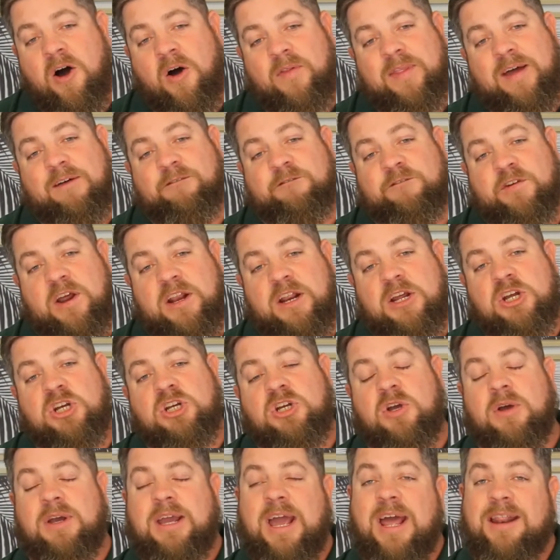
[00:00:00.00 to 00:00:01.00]
On that
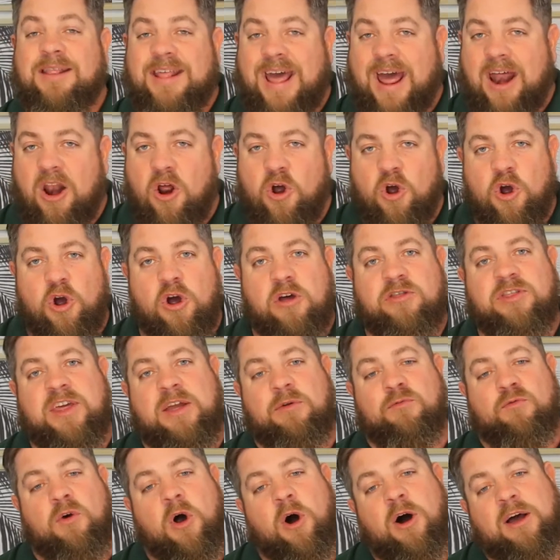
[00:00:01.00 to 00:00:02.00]
finish, you get that
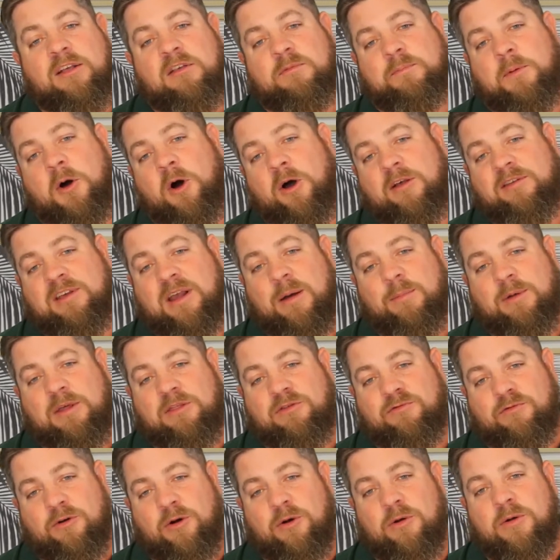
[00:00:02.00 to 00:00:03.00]
earthy rye spice
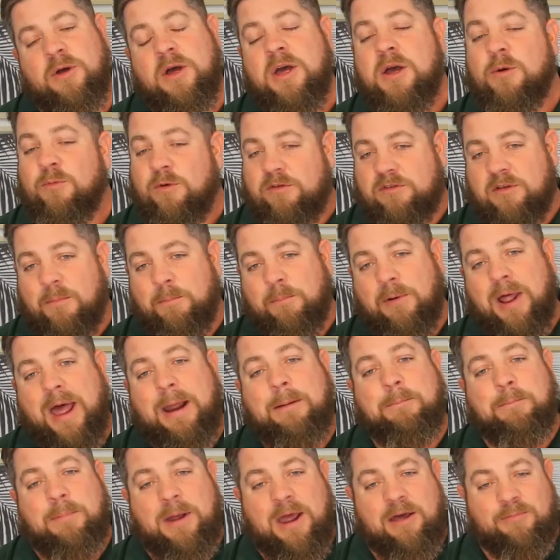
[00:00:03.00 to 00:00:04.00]
coming through with some
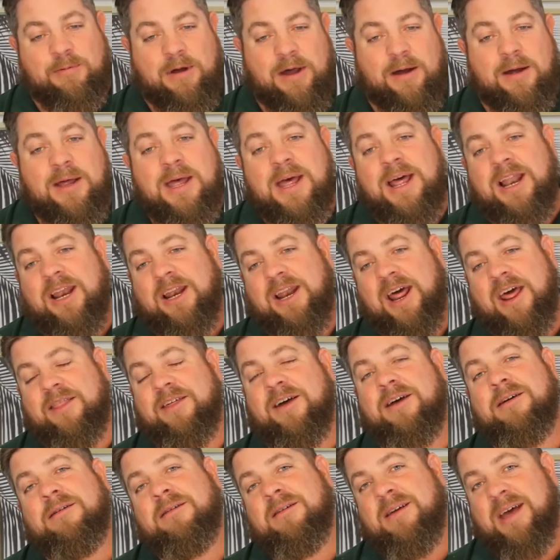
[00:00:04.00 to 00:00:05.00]
black pepper,
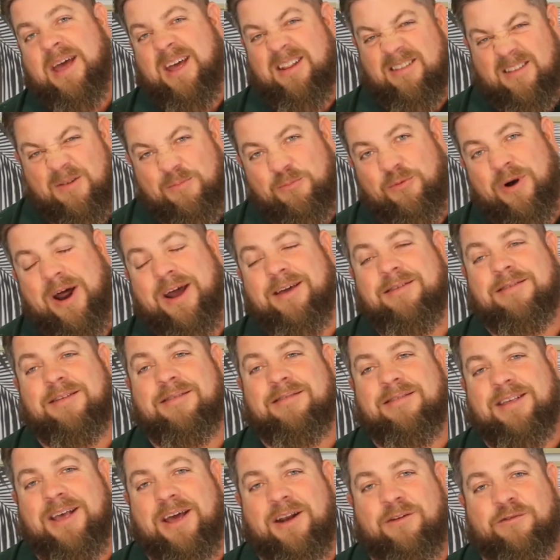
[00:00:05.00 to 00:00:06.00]
leather, and some
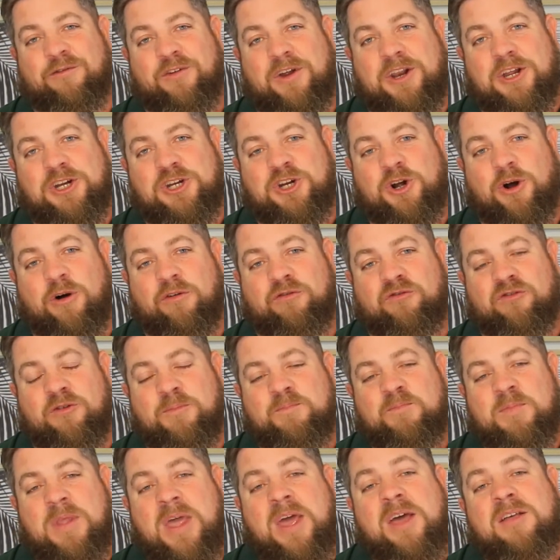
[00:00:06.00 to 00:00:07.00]
raisins there to finish off.
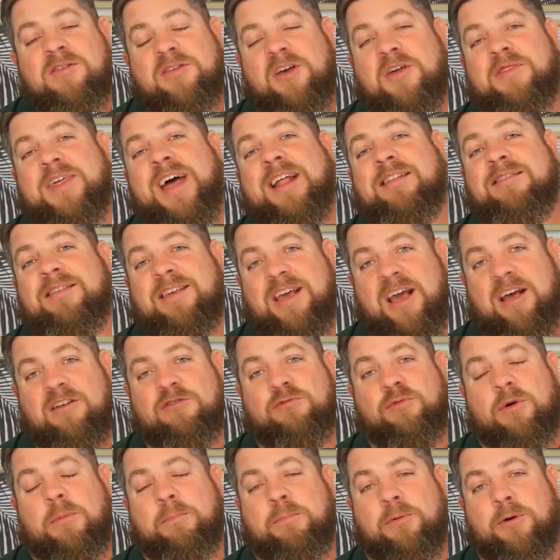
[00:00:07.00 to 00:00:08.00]
So that's the
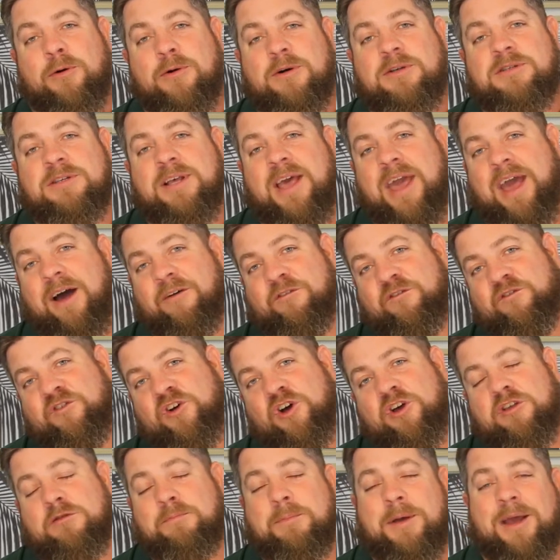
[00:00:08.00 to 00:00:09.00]
Ezra Brooks, our
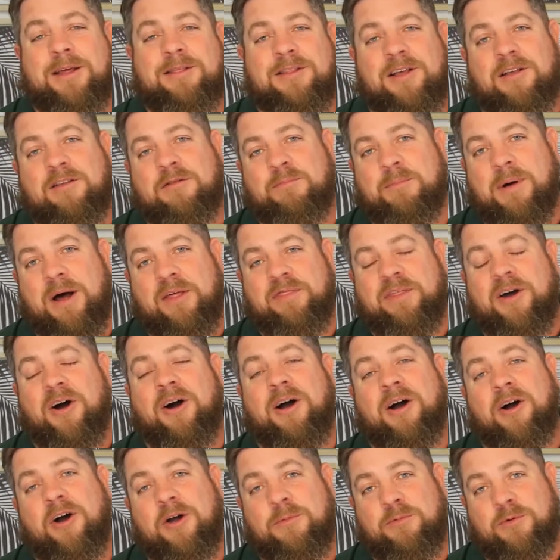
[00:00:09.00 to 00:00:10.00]
first pick this month.
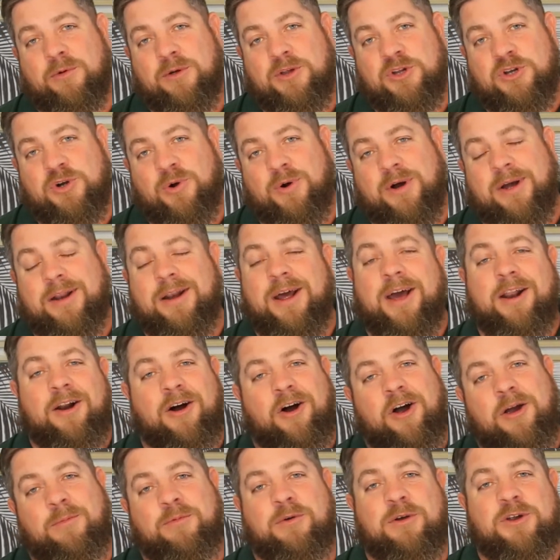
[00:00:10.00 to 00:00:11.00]
I hope you enjoy it,
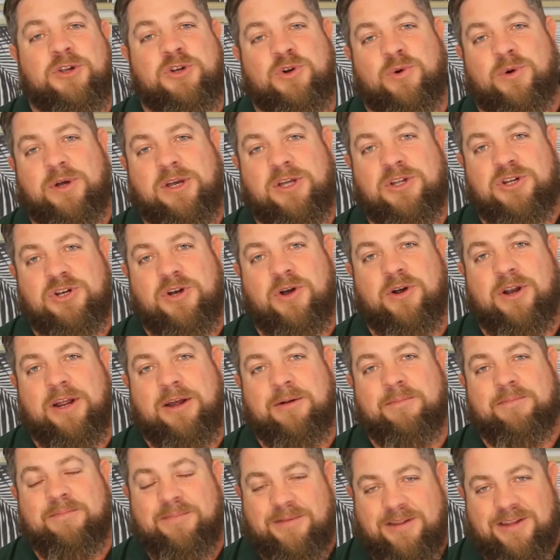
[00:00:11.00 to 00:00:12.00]
and I hope you're enjoying your
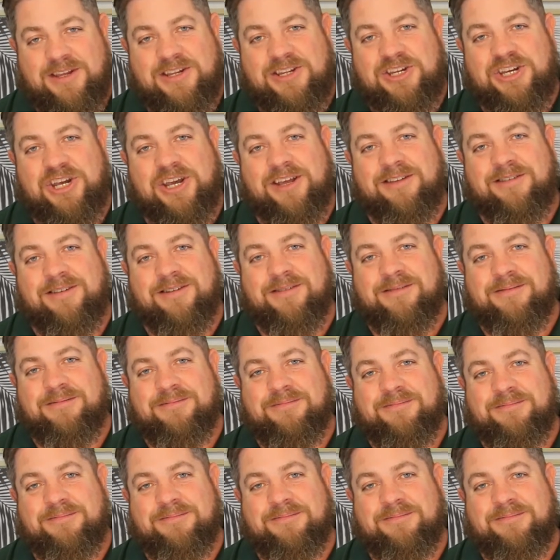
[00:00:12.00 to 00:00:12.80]
journey. Cheers.